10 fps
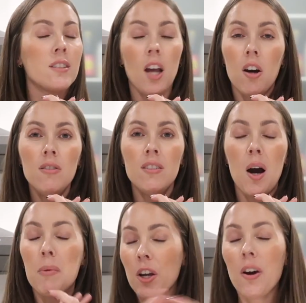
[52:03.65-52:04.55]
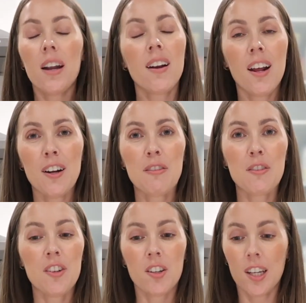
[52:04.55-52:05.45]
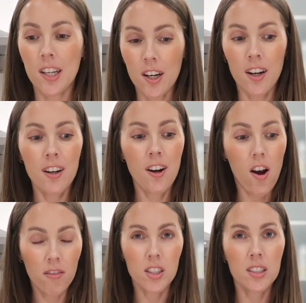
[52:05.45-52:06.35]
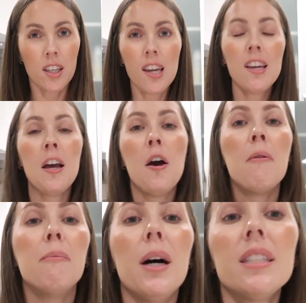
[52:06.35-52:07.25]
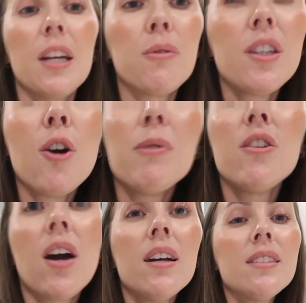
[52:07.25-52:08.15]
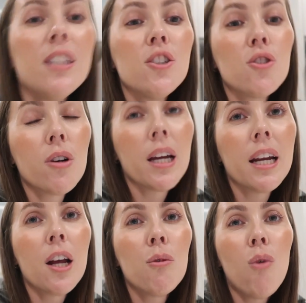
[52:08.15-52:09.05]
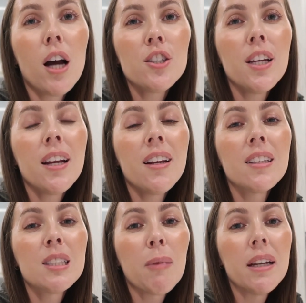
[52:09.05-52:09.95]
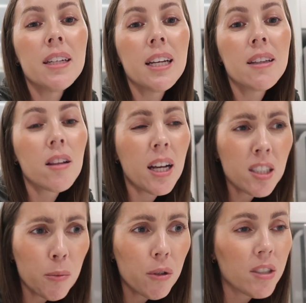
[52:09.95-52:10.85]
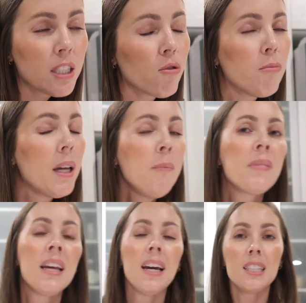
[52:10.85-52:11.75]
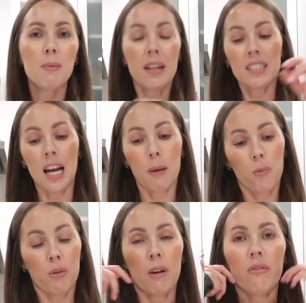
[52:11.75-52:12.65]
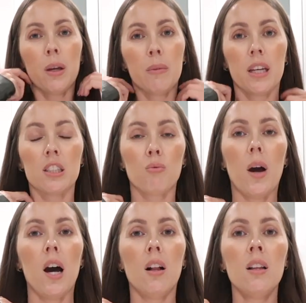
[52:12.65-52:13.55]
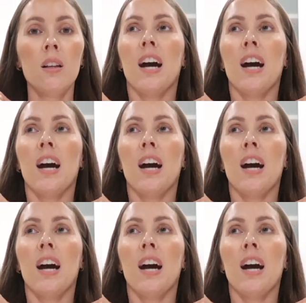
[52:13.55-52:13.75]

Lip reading: So I'm gonna go ahead and end off the vlog here, obviously, but I really hope that you guys enjoyed watching and spending the last couple of days with me and spending time with my family as well.